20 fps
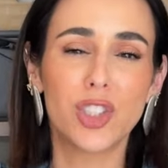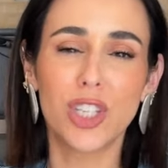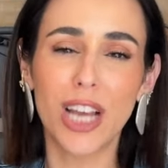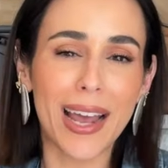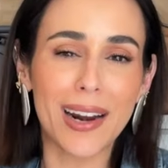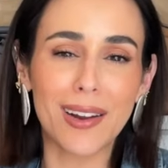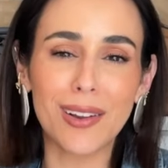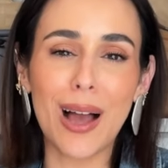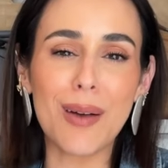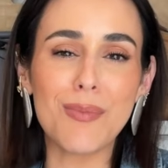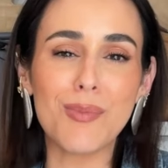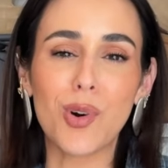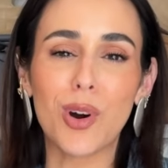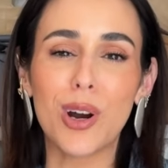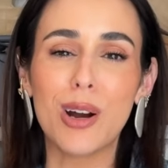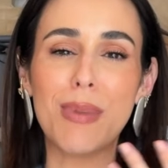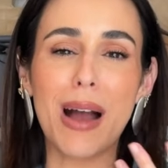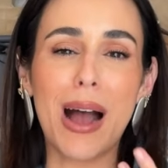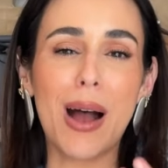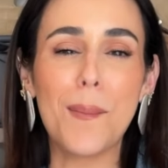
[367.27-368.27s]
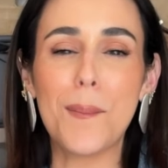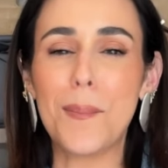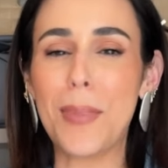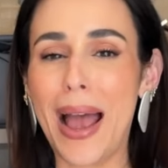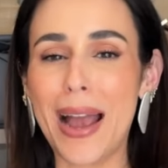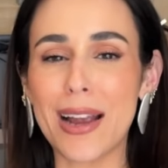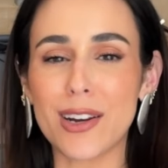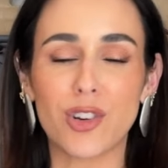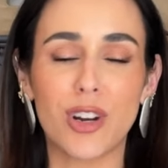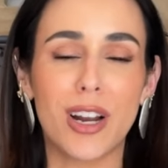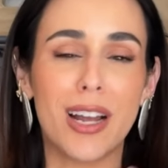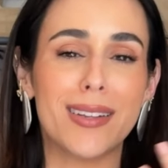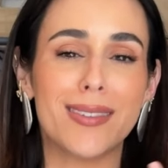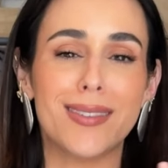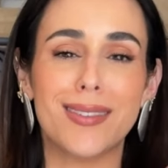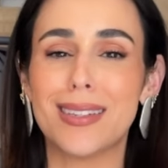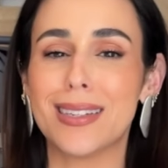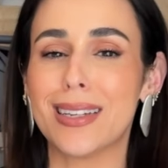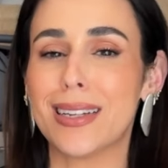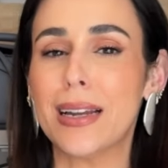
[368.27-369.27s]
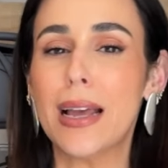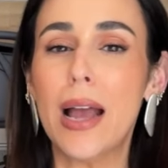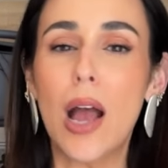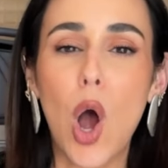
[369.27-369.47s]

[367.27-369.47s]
chat a lot more about bag trends and